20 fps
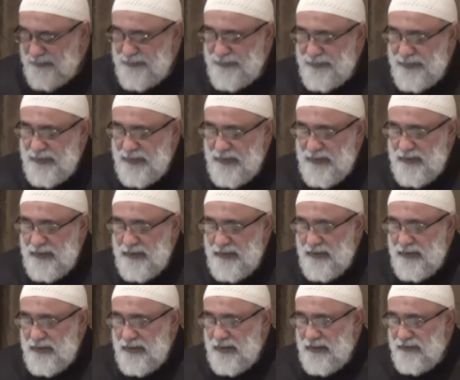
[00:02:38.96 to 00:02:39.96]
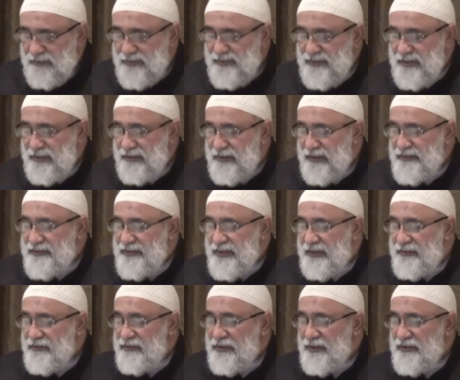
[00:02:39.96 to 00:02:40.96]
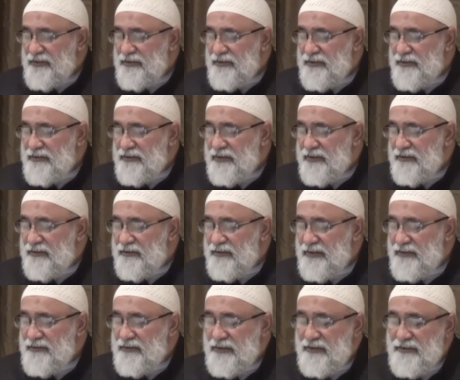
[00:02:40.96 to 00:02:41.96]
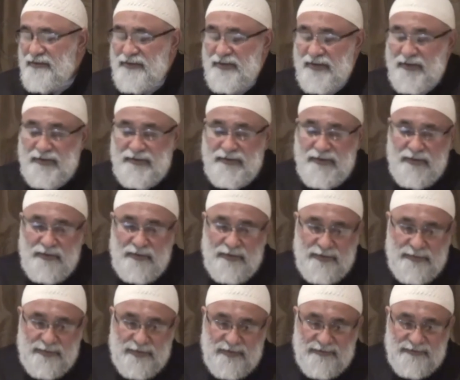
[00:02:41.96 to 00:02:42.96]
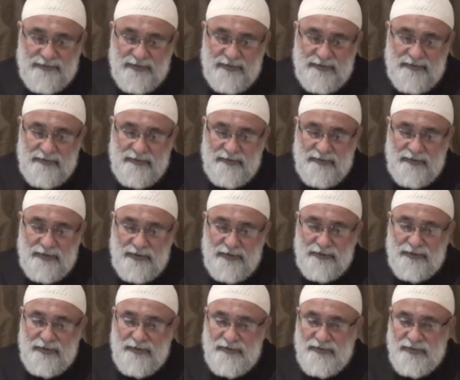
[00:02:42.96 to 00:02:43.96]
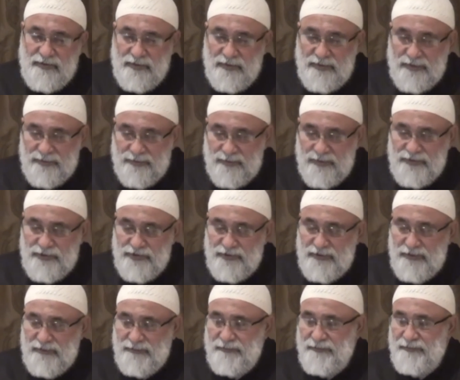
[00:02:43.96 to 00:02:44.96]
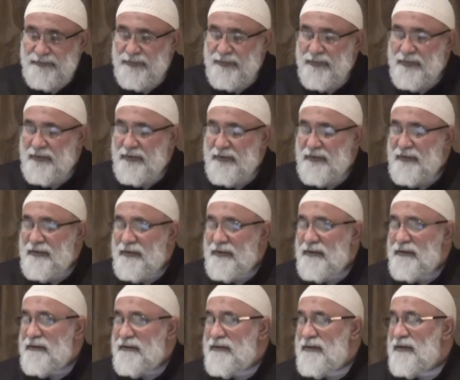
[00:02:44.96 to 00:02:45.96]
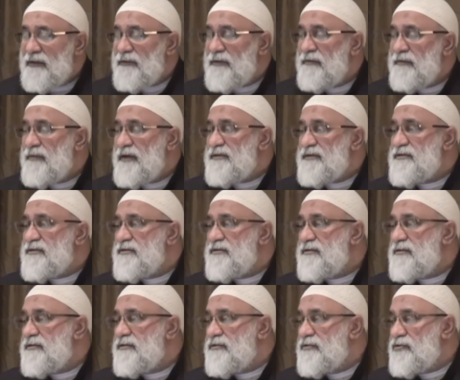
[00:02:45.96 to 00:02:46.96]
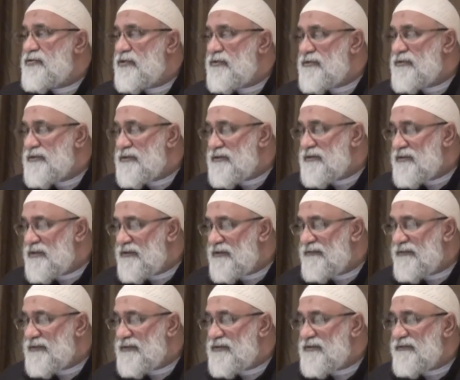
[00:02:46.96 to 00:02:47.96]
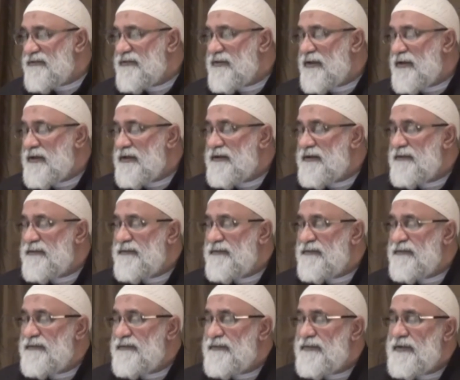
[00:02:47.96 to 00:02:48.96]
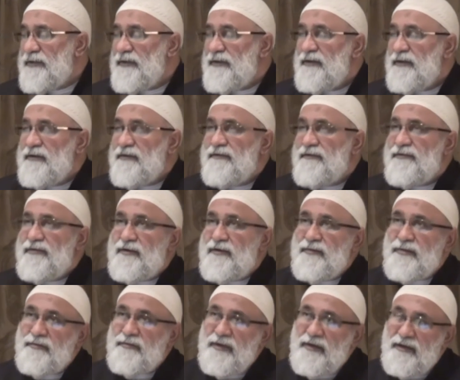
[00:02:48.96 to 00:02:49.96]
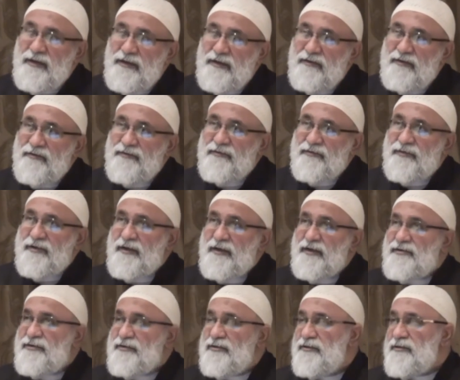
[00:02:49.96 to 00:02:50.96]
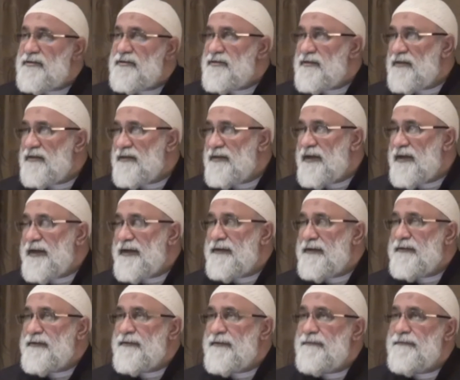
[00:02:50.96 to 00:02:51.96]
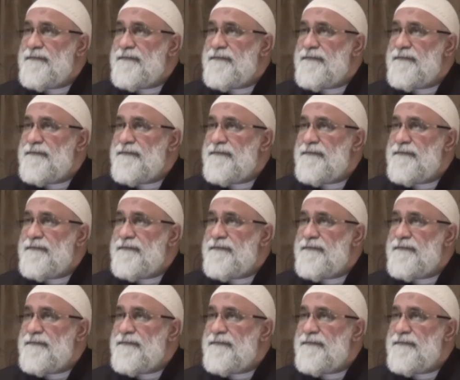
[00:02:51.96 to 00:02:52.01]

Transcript: Muhammad. We send our salutations and greetings on the Holy Prophet, on his holy progeny. They were the best chosen servants of God from the beginning of creation till the end.